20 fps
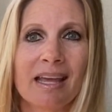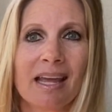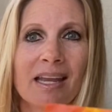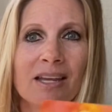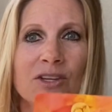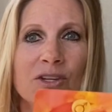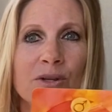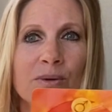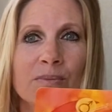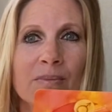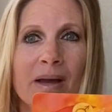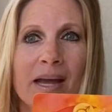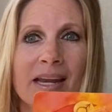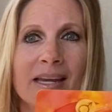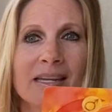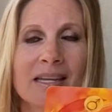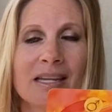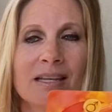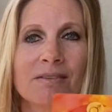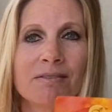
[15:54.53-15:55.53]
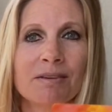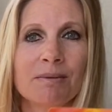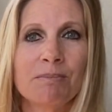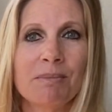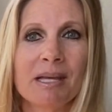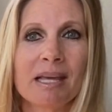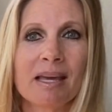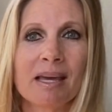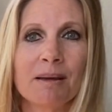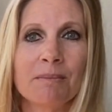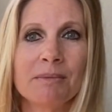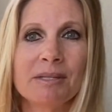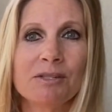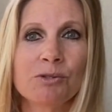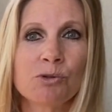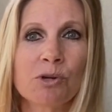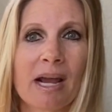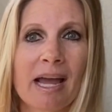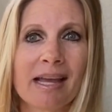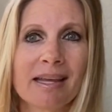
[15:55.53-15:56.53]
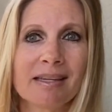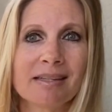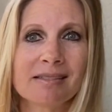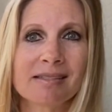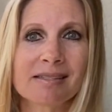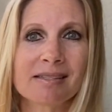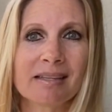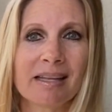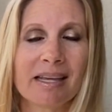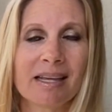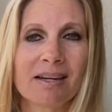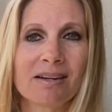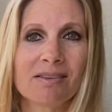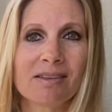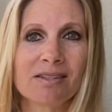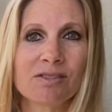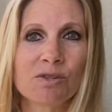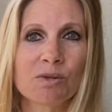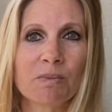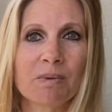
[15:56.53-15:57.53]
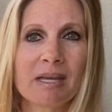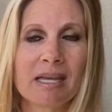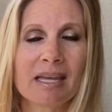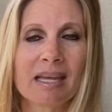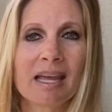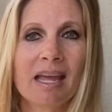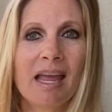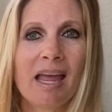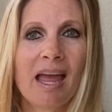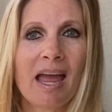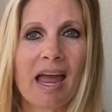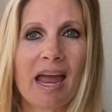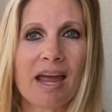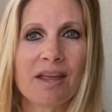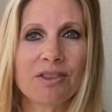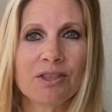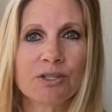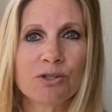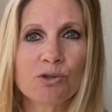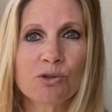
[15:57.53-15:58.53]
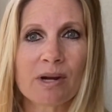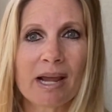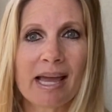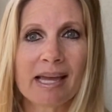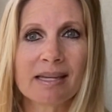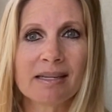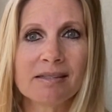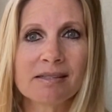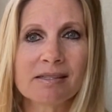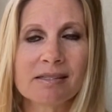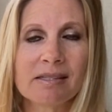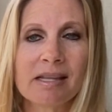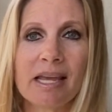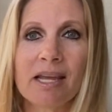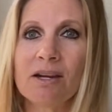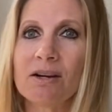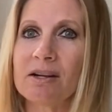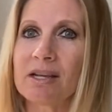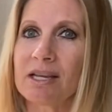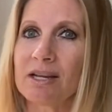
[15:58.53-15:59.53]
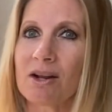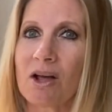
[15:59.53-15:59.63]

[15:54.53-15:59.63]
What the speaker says: And you might even become a dragon slayer this week. And the dragon slayer can